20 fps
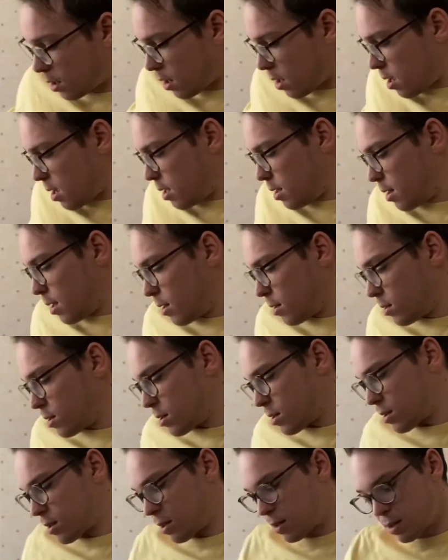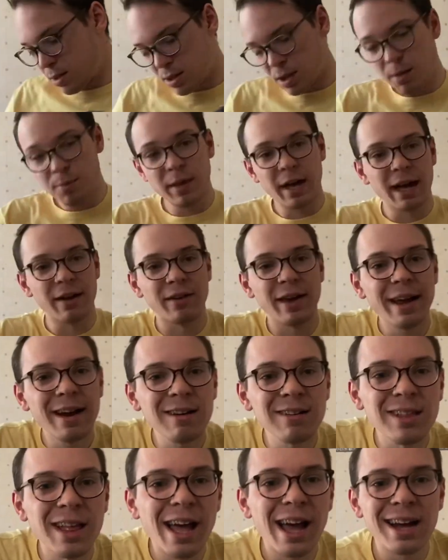There's some that have
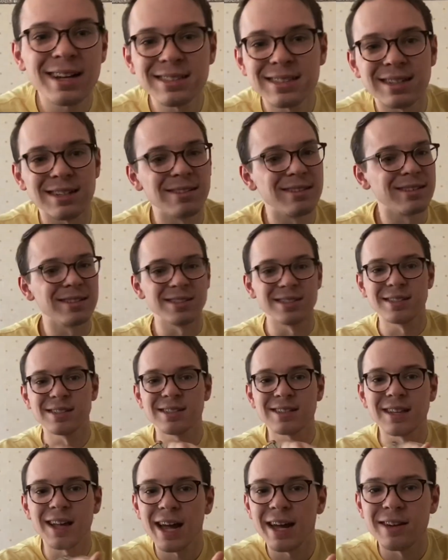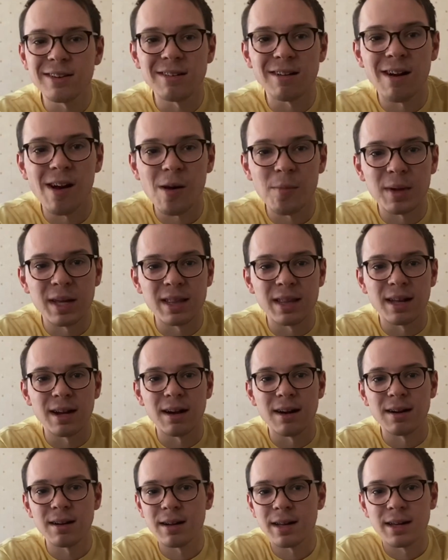airlocks, and you can just slide your arm in
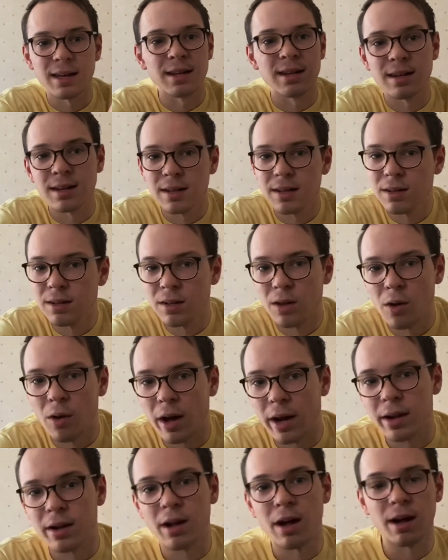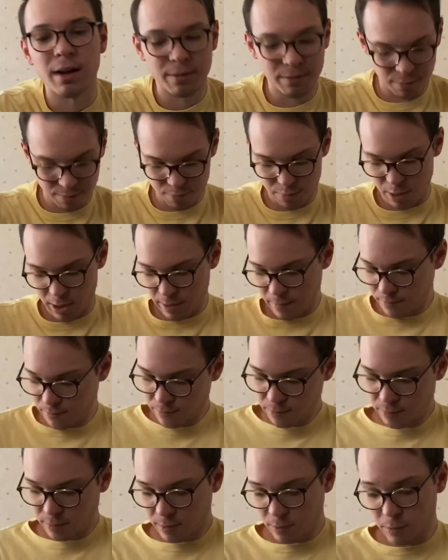there and go on and off, but
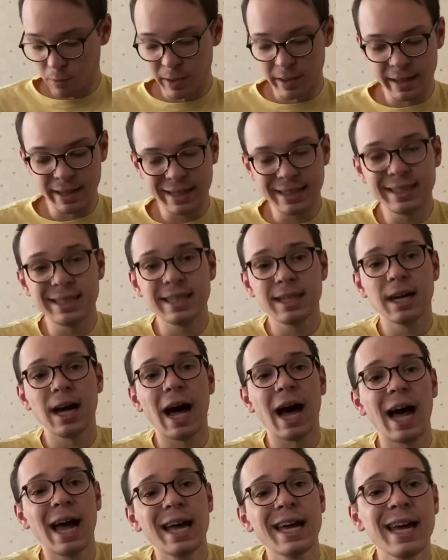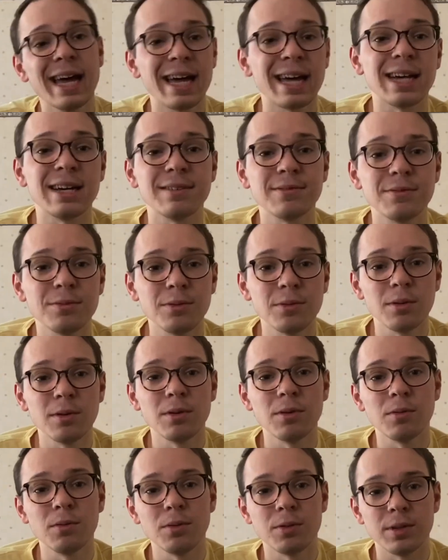really easy. I have
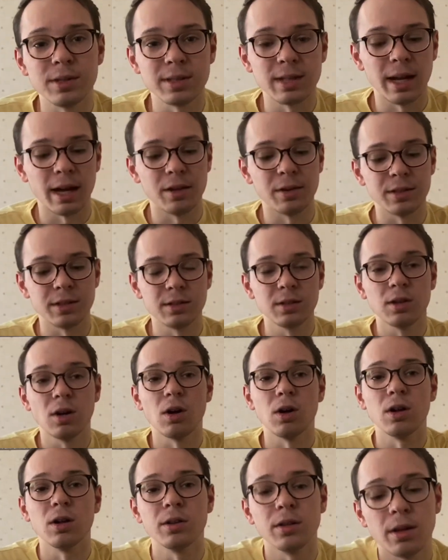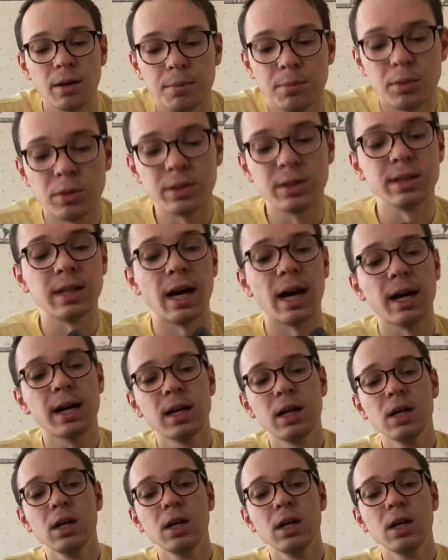the style that's called a pull sock.